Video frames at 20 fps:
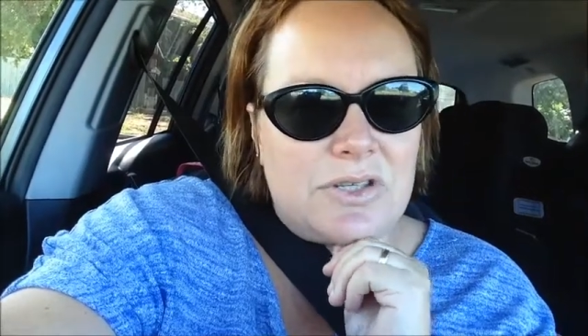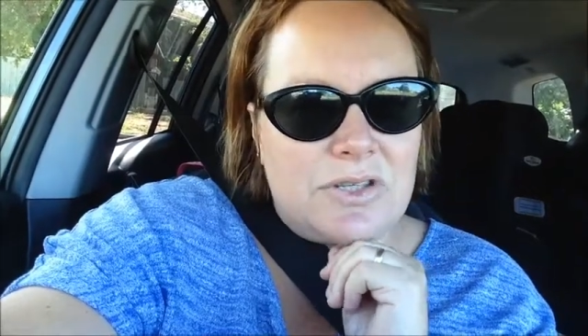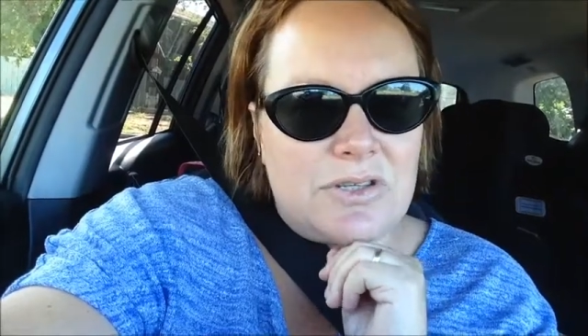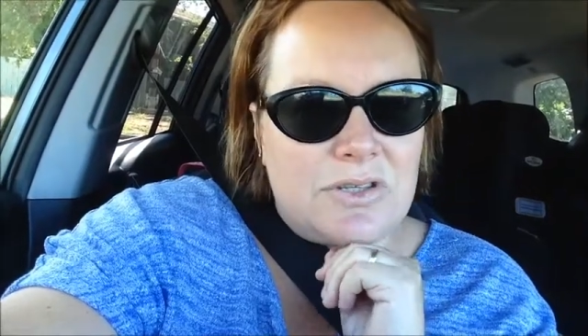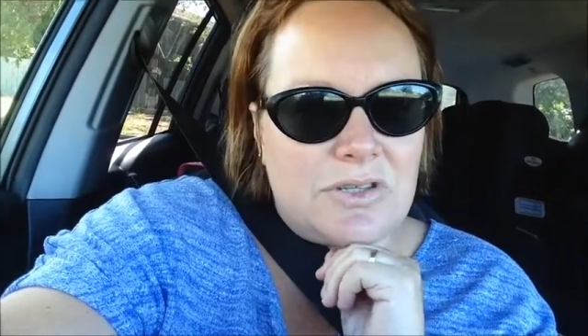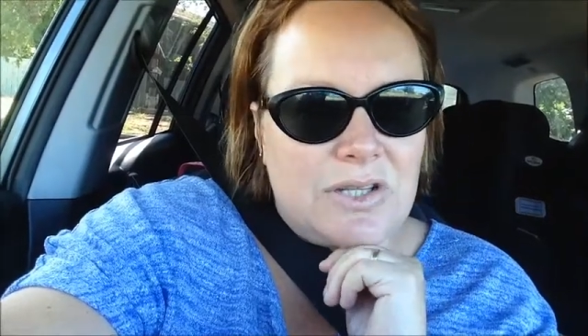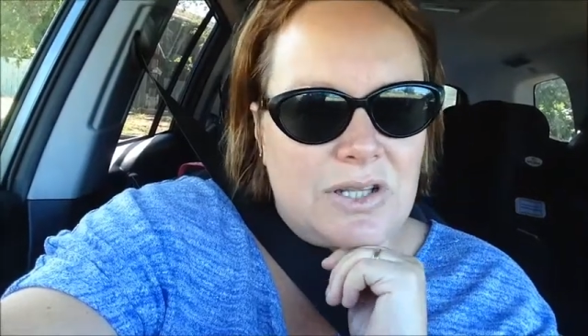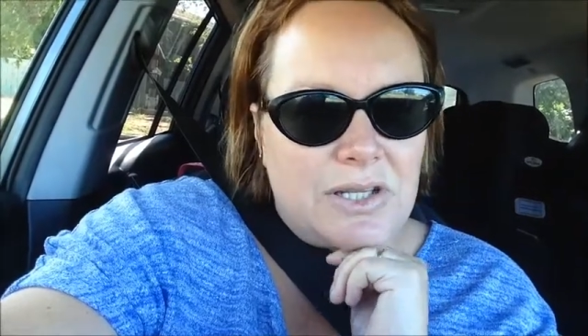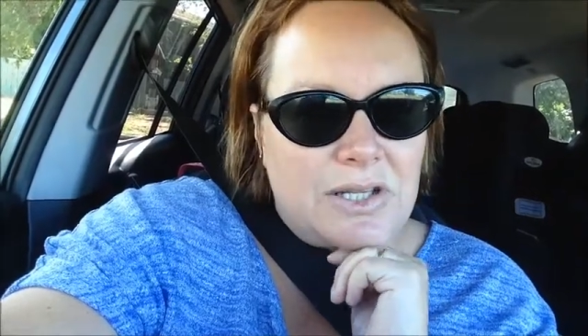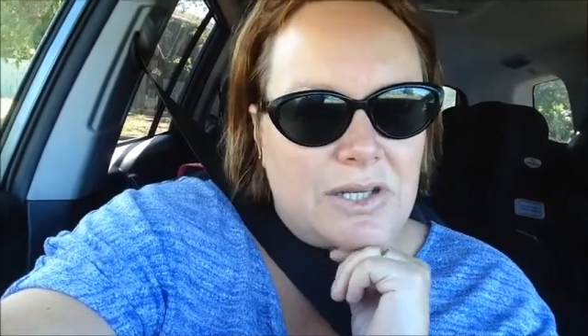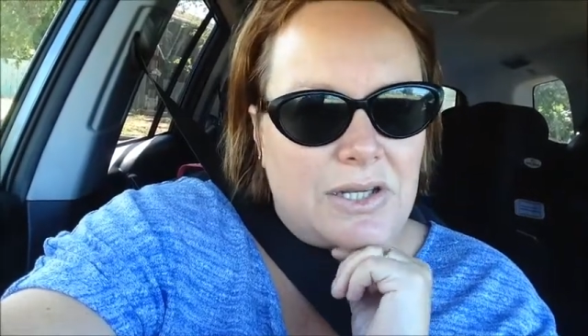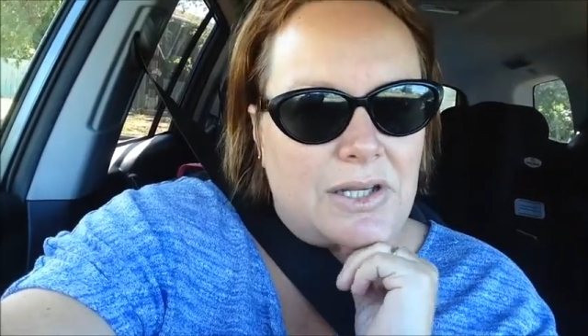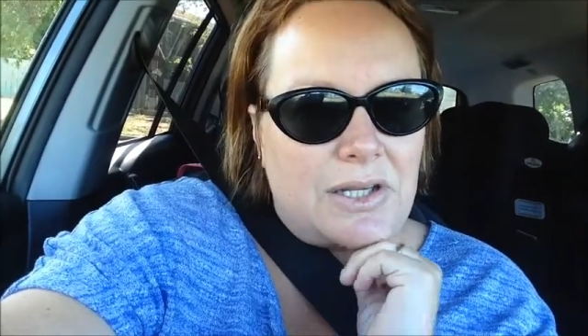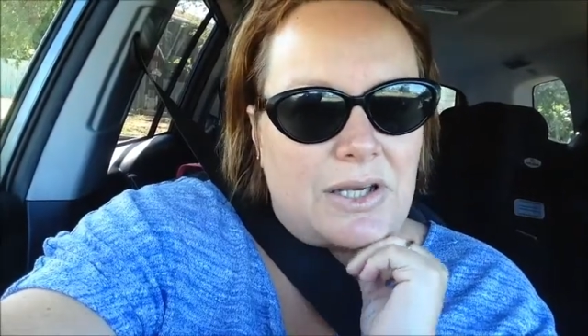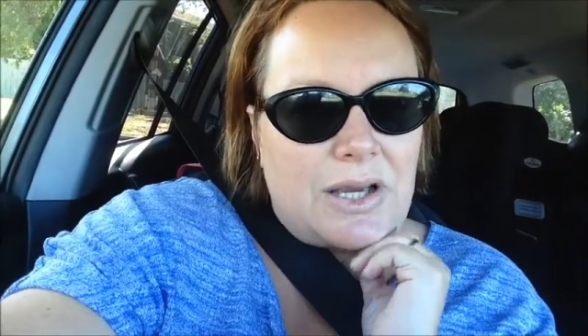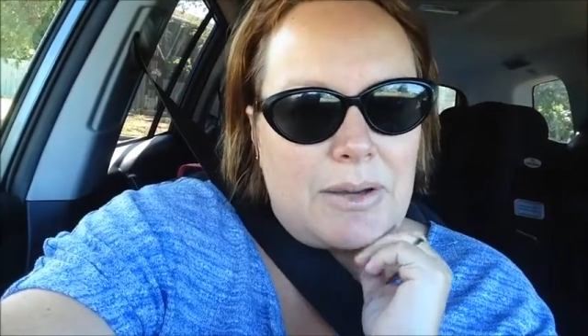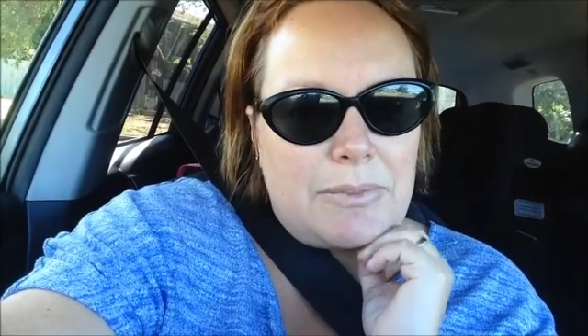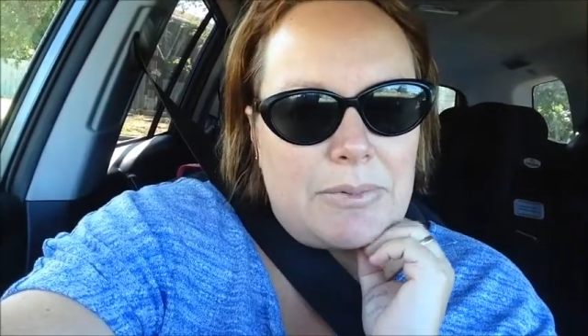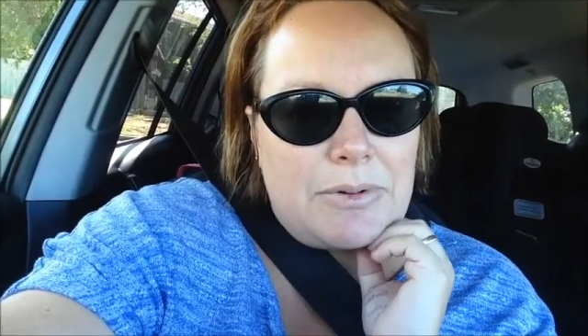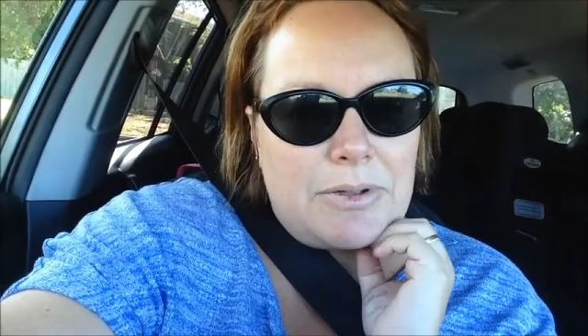and the linen
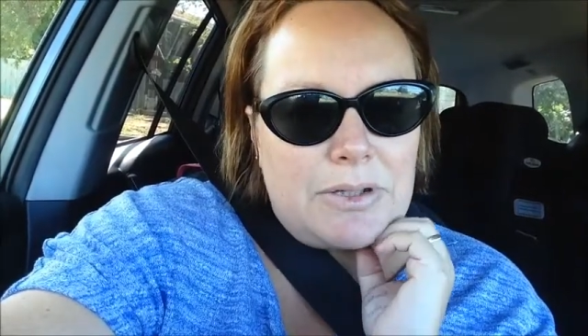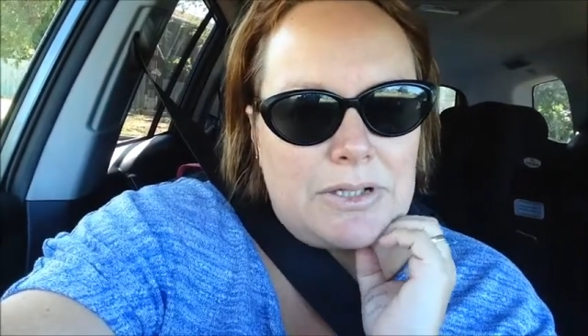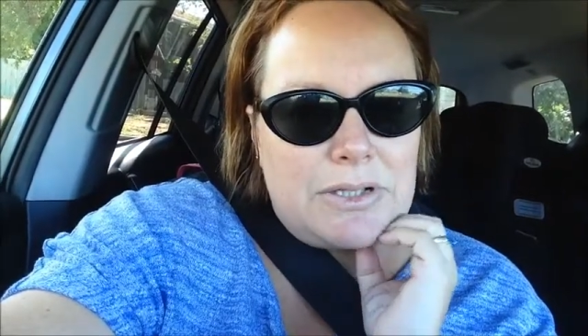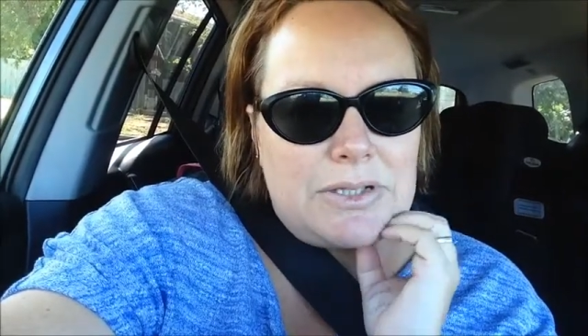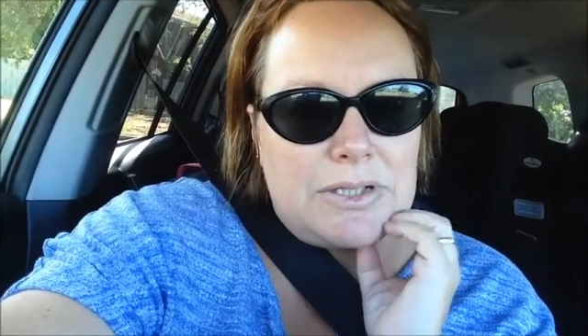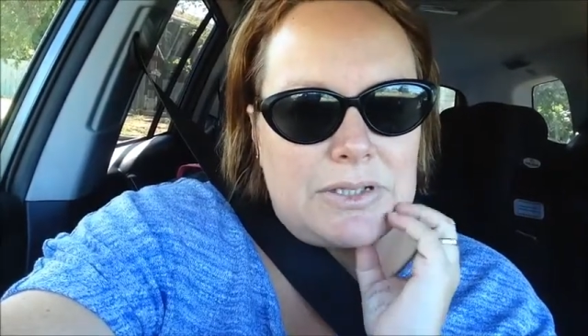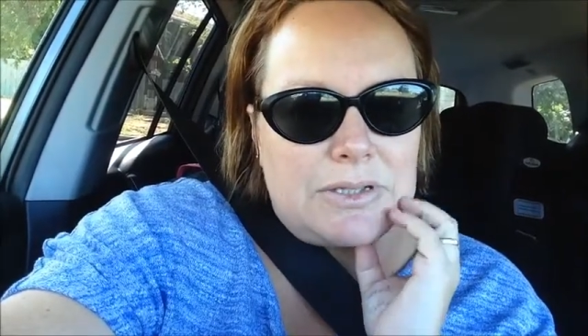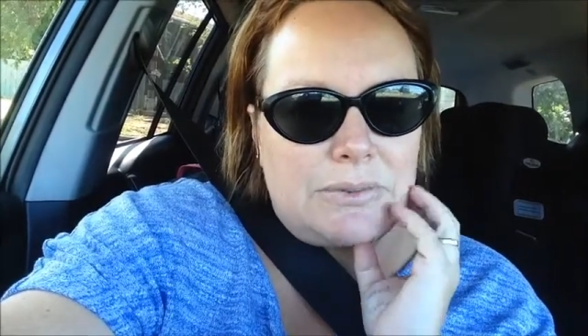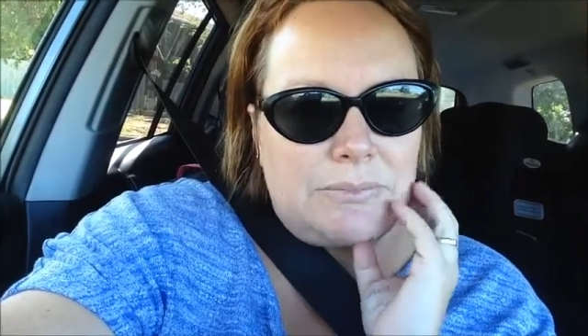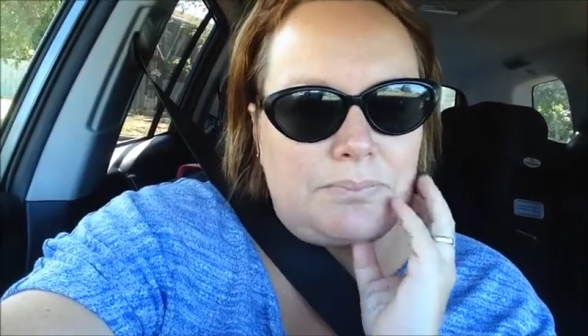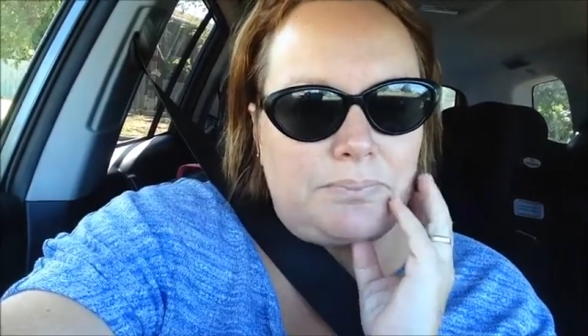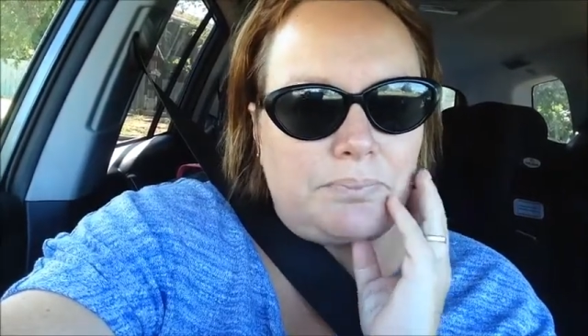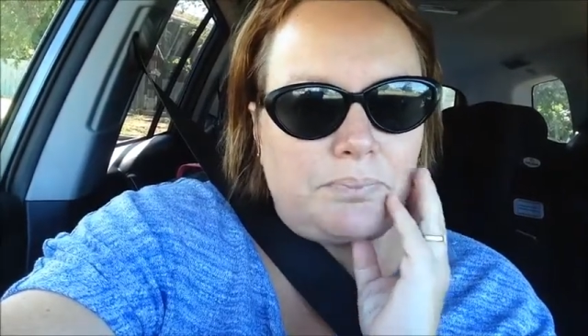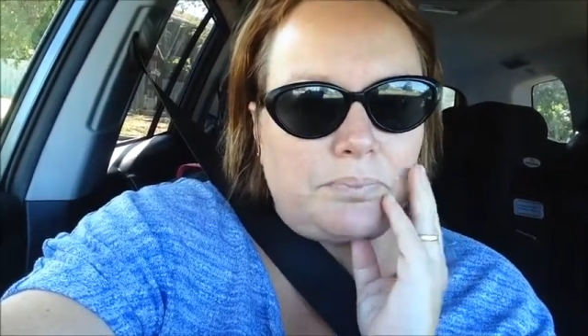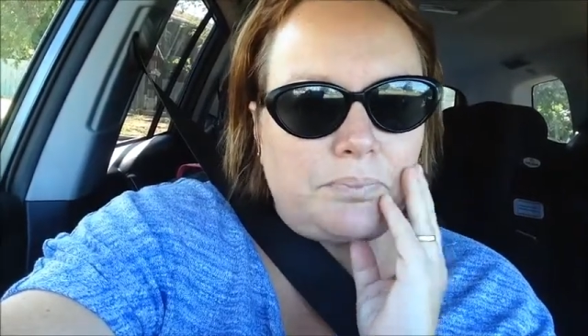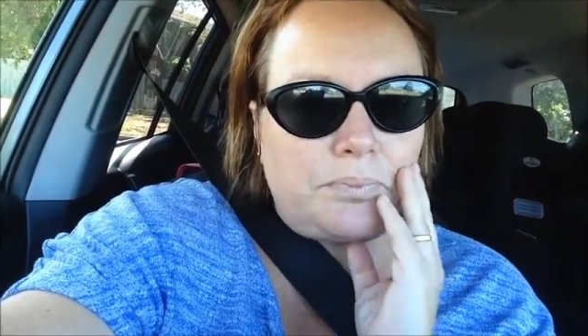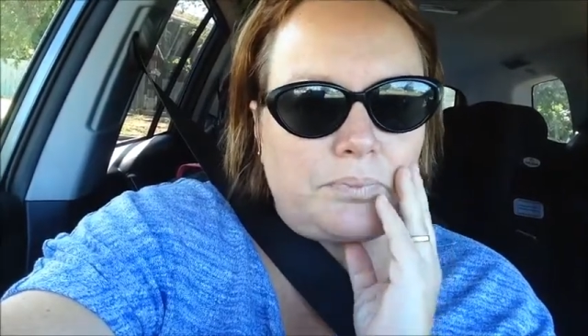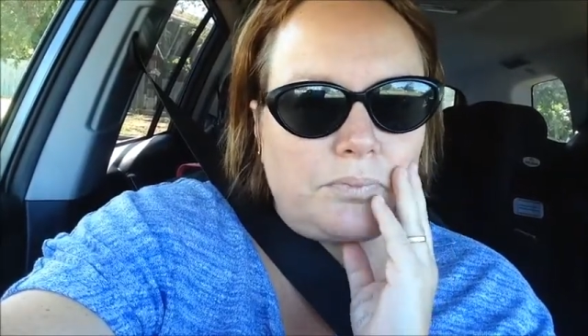cupboard and